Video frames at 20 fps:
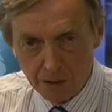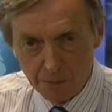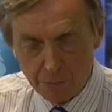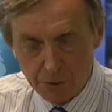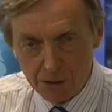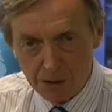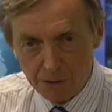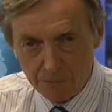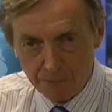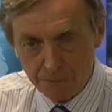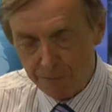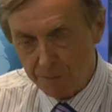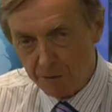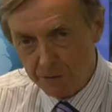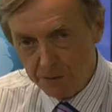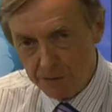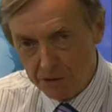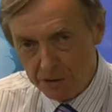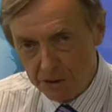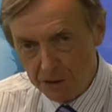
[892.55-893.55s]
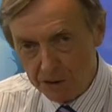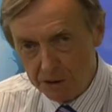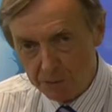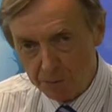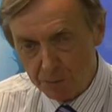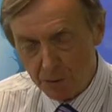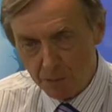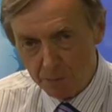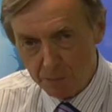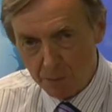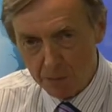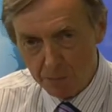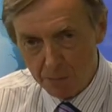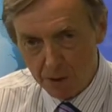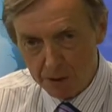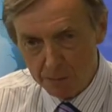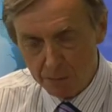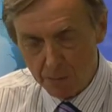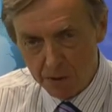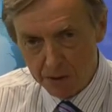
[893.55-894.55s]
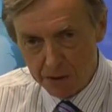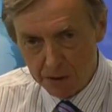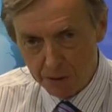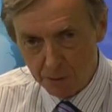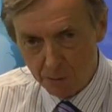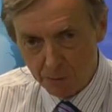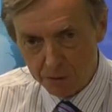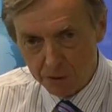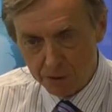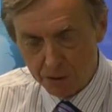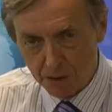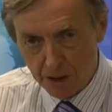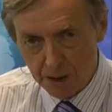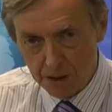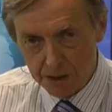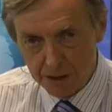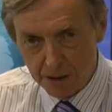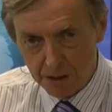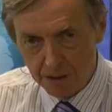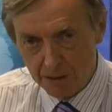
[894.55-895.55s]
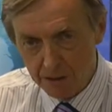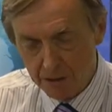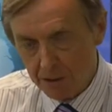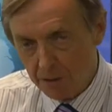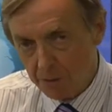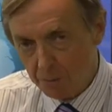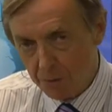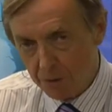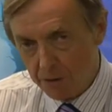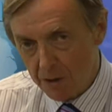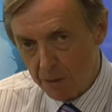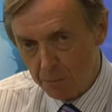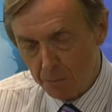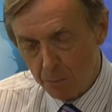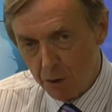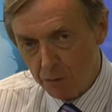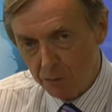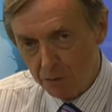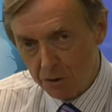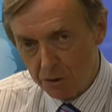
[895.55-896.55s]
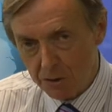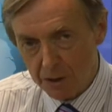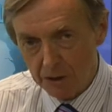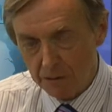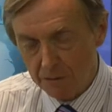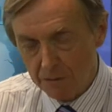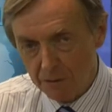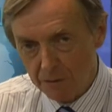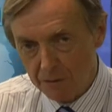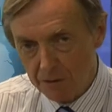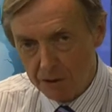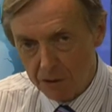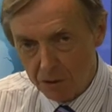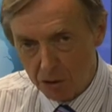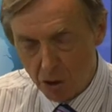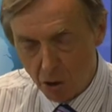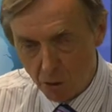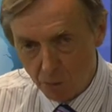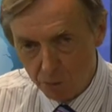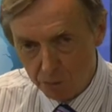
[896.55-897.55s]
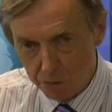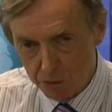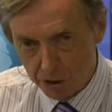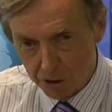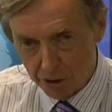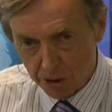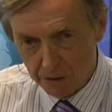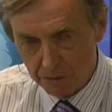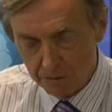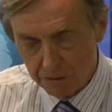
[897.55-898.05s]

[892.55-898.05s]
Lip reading: being funded by public money in Australia, but they're boasting that this culture